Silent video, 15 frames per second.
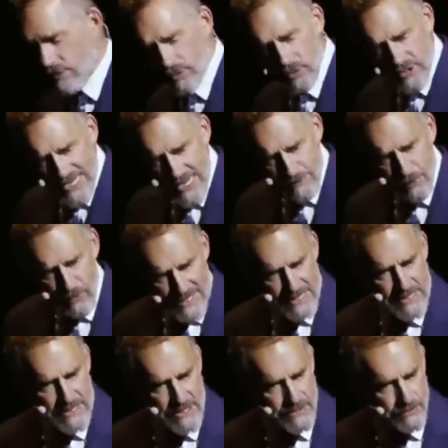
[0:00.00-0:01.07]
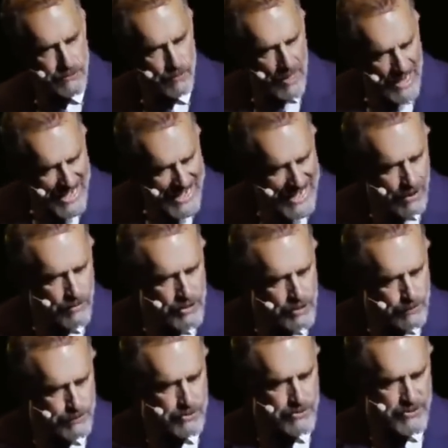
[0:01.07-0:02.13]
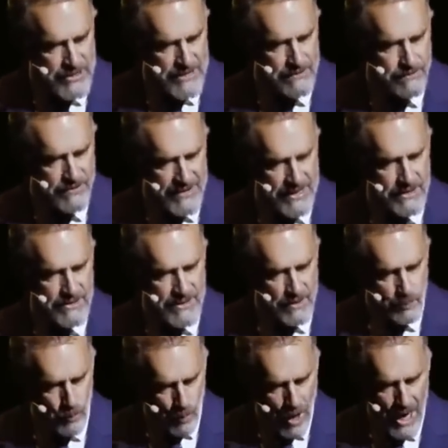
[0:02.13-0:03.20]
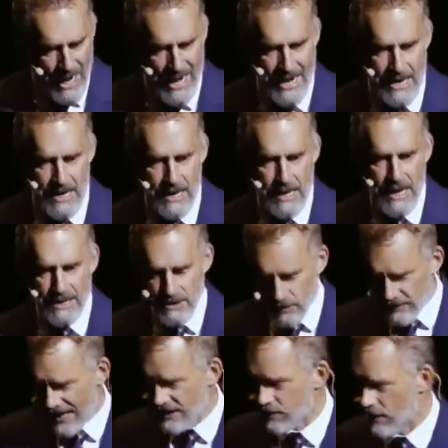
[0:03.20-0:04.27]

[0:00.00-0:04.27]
there are deep reasons for how you perceive things and why. And so that's